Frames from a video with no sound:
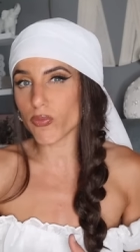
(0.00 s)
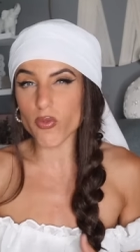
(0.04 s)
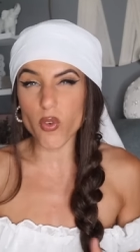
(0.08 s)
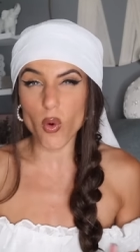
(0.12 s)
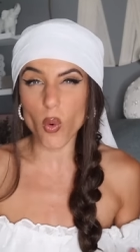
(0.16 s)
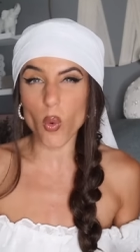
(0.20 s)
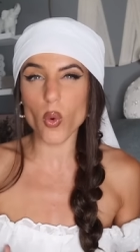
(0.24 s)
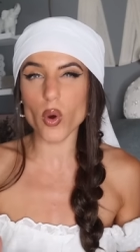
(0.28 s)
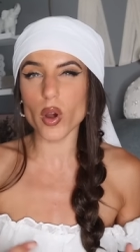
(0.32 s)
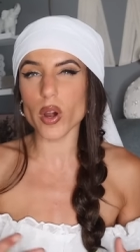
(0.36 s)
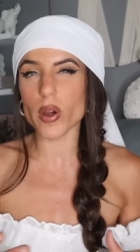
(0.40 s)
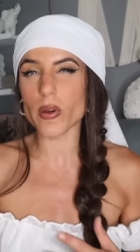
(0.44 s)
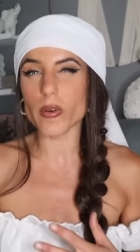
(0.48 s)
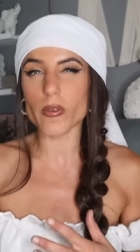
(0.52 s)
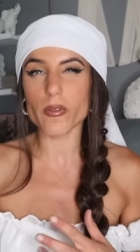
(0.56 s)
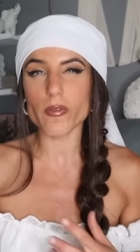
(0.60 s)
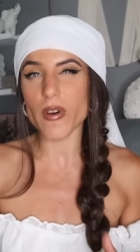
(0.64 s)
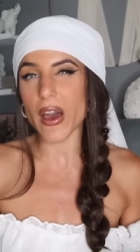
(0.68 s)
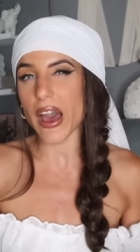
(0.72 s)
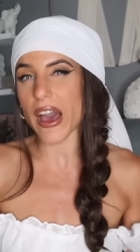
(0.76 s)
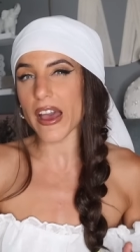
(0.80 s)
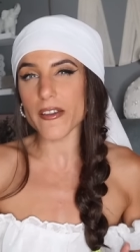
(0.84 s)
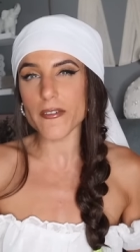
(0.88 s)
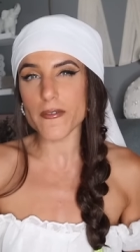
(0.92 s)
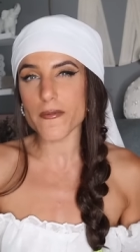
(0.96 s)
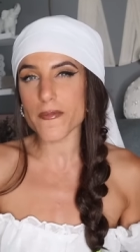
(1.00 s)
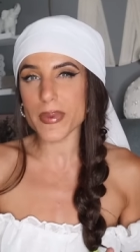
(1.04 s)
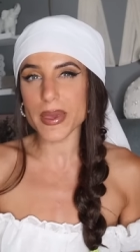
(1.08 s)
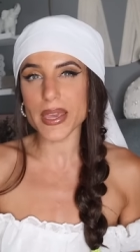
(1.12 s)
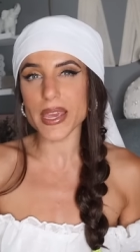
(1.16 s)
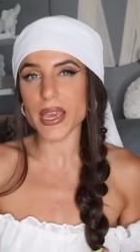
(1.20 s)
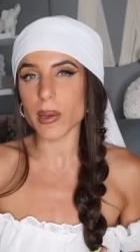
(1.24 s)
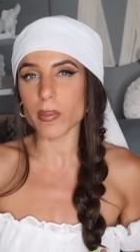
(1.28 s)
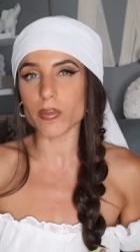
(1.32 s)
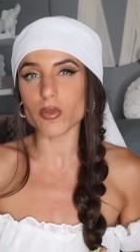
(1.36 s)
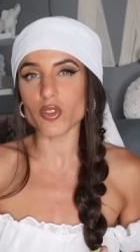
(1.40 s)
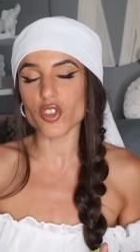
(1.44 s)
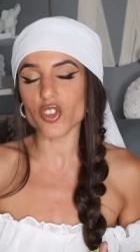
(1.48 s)
4 or 5
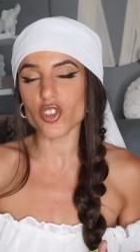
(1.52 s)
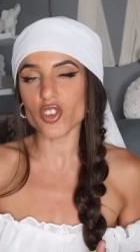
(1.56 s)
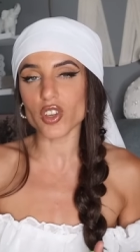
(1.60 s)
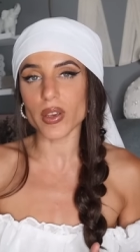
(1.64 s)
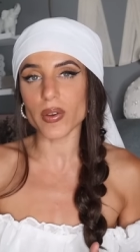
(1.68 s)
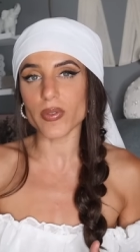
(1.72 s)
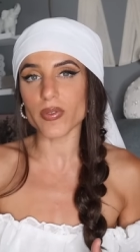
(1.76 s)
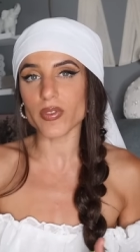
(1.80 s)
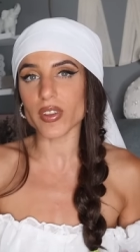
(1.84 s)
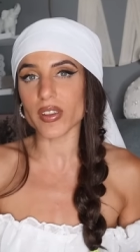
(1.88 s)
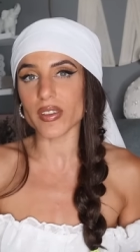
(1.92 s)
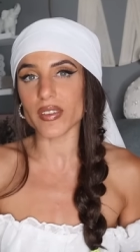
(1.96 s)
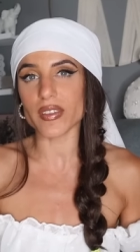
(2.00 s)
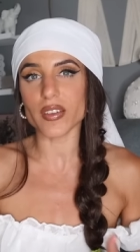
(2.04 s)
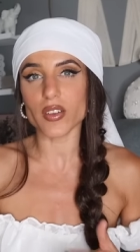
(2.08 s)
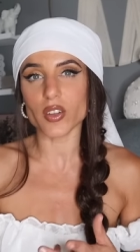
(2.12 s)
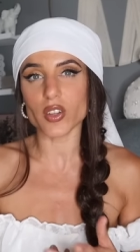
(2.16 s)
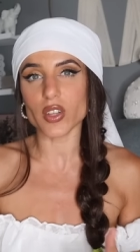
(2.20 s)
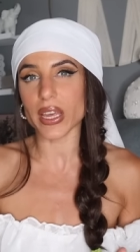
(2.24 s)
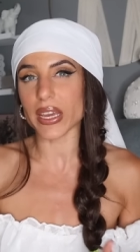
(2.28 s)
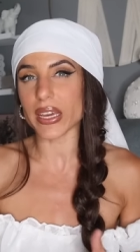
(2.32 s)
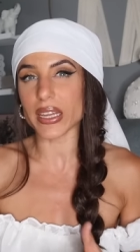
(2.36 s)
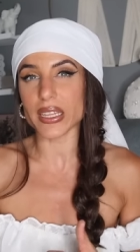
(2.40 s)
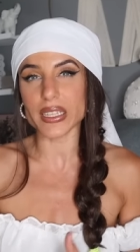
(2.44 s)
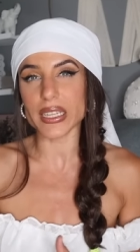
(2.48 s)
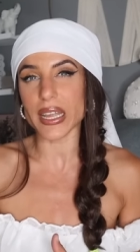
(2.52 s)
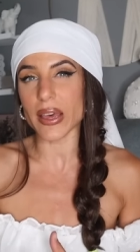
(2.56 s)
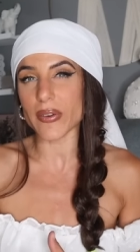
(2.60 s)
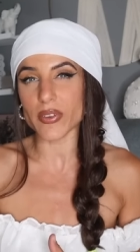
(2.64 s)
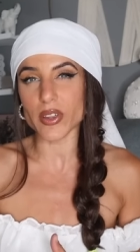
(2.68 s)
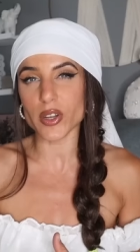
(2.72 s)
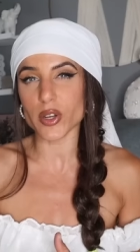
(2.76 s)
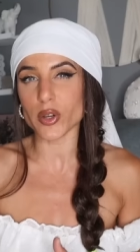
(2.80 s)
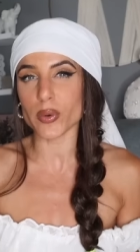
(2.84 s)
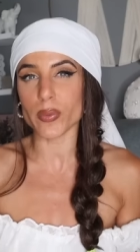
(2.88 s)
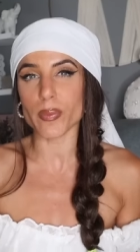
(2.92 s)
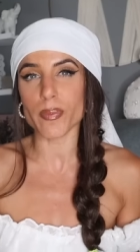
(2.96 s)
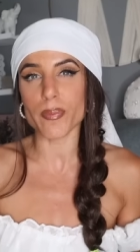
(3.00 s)
p.m. shift until like
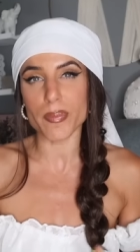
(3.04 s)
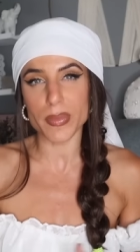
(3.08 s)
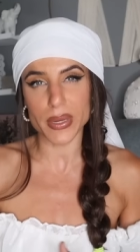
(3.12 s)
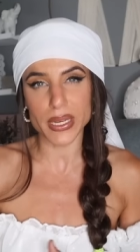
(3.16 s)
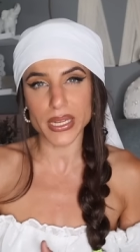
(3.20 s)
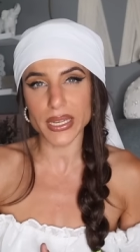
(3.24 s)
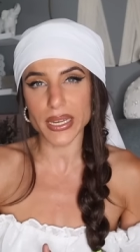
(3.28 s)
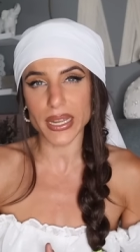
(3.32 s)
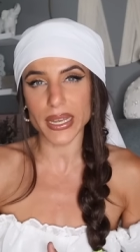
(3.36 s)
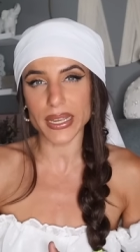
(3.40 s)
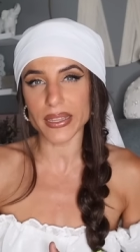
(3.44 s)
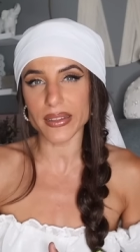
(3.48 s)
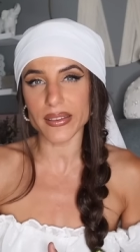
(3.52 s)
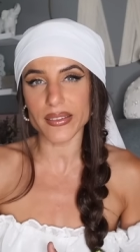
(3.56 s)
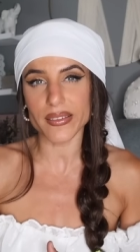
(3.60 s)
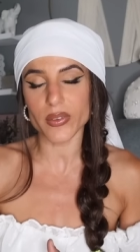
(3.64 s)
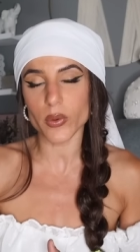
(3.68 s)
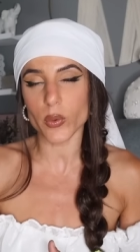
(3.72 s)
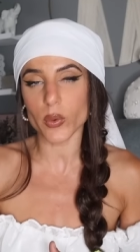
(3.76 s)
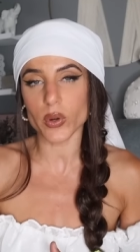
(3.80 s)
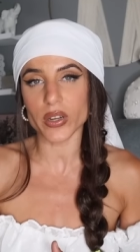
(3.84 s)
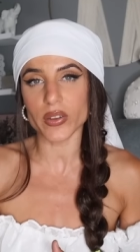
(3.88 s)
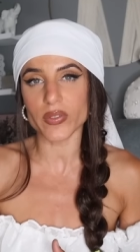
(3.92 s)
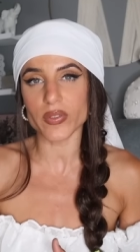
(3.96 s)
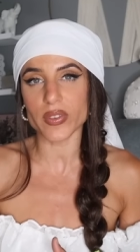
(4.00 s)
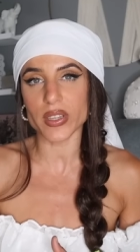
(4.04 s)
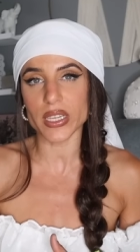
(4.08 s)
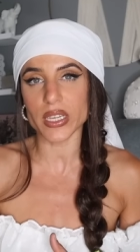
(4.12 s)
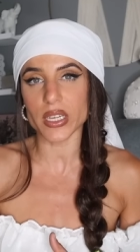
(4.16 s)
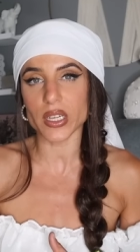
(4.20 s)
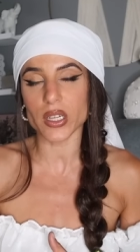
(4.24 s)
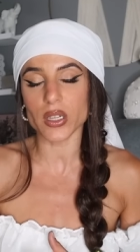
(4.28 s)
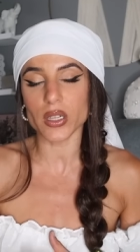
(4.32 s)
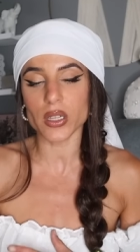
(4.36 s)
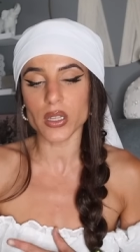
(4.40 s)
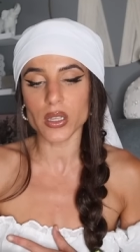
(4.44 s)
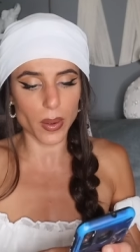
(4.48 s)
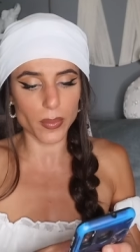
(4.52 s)
11 or midnight sort of
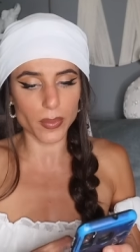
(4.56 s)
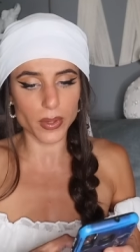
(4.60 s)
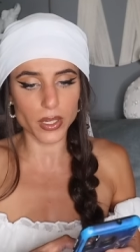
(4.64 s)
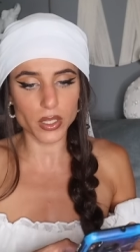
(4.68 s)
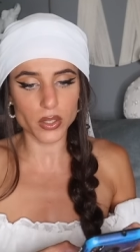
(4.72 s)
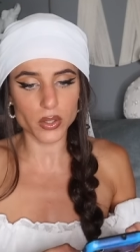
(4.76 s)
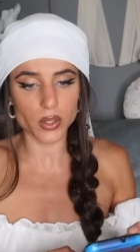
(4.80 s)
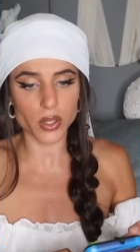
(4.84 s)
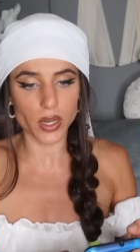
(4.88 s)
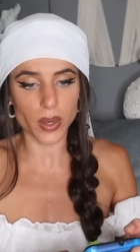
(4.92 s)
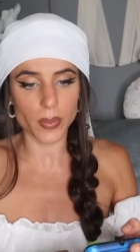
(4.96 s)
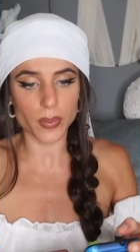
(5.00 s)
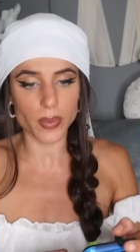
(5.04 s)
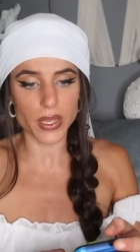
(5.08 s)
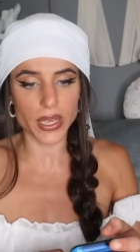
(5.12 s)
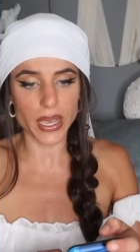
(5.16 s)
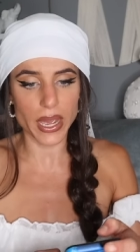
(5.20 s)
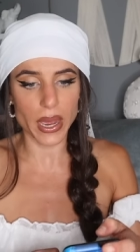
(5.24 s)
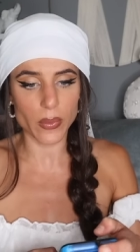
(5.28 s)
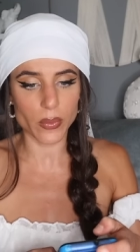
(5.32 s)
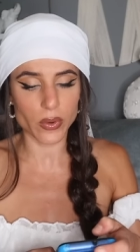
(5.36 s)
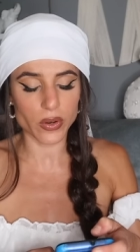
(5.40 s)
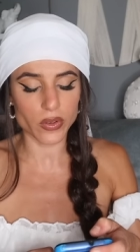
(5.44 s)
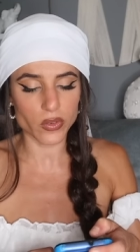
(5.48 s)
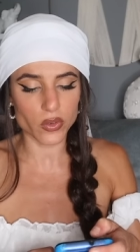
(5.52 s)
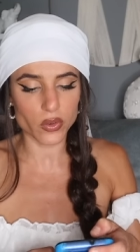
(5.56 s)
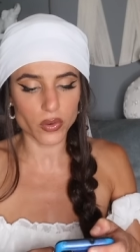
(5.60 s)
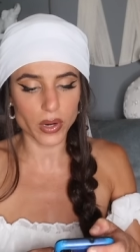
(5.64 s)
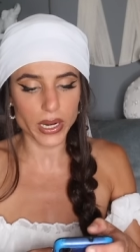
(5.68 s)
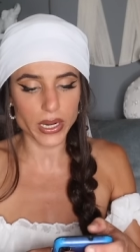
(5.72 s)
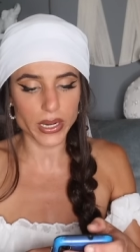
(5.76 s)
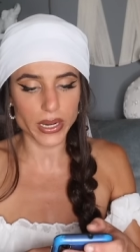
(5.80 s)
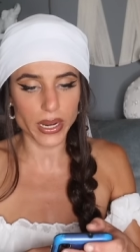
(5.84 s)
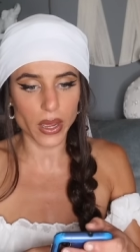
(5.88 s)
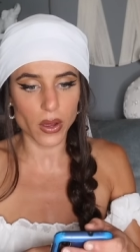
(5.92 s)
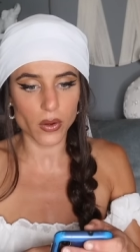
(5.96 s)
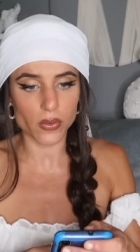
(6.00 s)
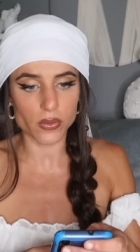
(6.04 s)
deal. I'm gonna look up the hours
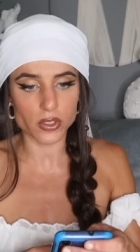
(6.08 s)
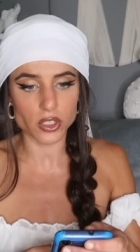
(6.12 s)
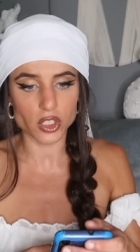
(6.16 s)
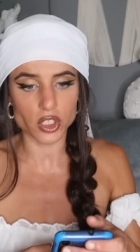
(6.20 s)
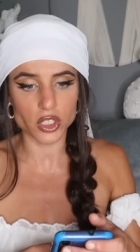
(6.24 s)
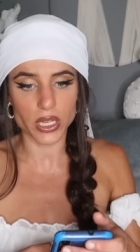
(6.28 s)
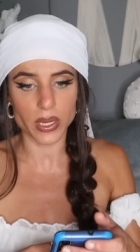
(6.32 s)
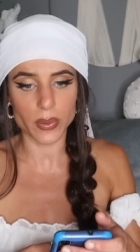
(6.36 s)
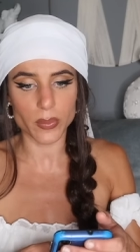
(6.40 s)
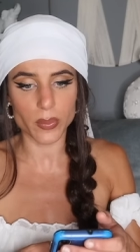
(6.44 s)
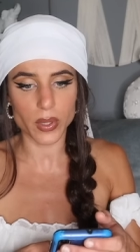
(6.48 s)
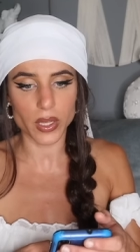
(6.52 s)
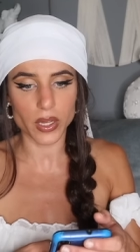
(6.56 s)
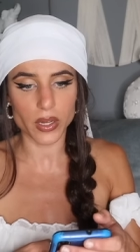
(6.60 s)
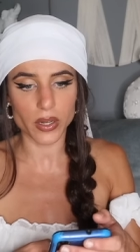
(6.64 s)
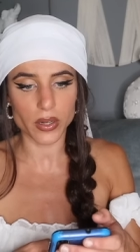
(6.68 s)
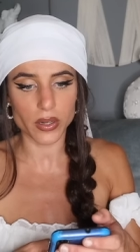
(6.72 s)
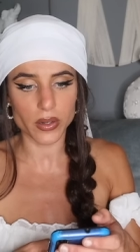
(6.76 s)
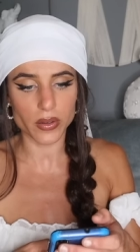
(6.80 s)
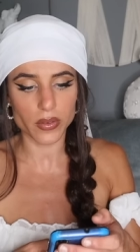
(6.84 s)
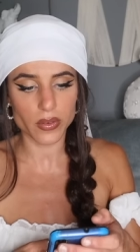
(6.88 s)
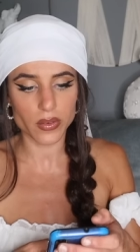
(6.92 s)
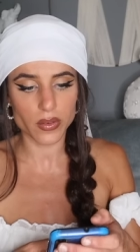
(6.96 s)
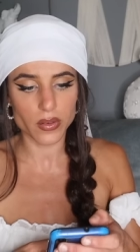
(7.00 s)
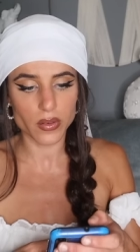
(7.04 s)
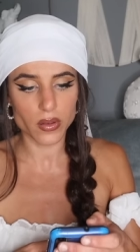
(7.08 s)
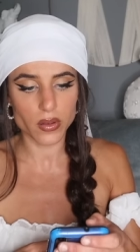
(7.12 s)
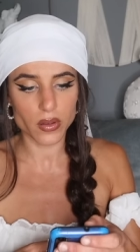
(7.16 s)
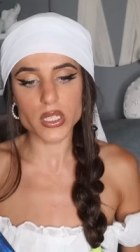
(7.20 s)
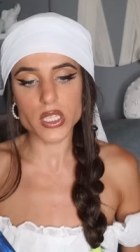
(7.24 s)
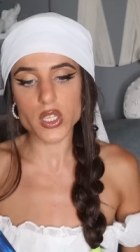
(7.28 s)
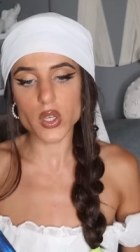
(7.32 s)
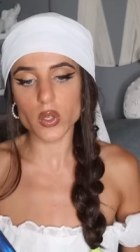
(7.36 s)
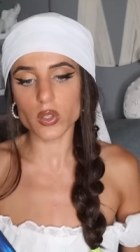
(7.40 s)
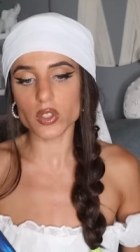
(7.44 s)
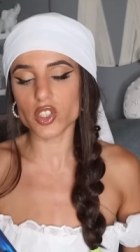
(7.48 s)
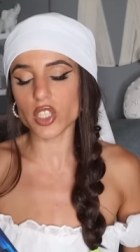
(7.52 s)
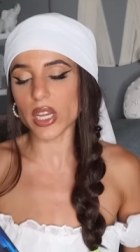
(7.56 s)
right now for J. Peters.
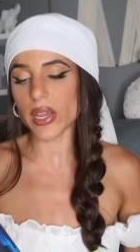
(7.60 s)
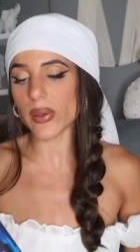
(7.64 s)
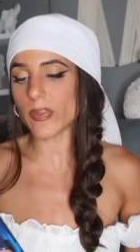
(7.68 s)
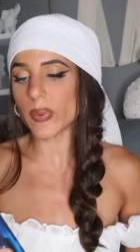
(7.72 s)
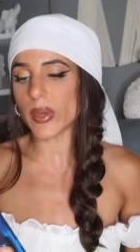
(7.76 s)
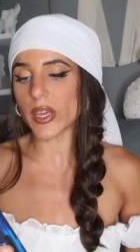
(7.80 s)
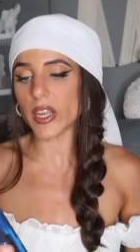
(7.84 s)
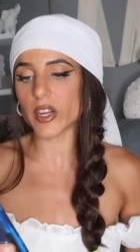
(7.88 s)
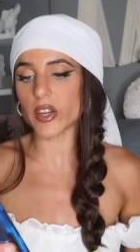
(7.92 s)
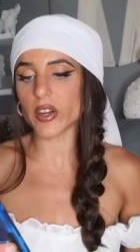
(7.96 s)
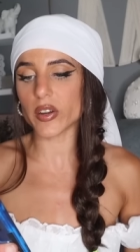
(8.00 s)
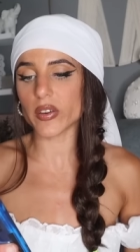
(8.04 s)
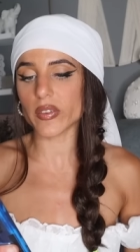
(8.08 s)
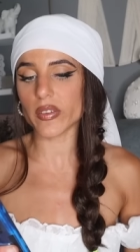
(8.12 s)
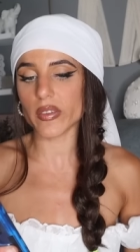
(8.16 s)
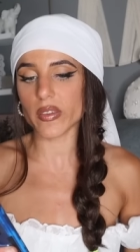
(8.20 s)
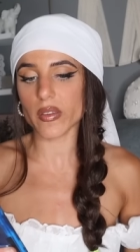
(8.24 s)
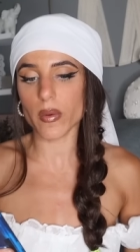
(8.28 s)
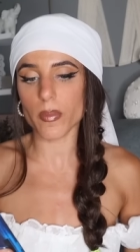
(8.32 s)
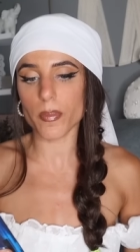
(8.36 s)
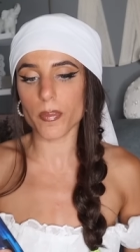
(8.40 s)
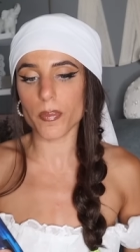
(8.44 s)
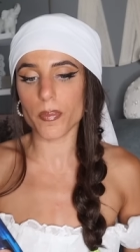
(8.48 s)
So, J. Peters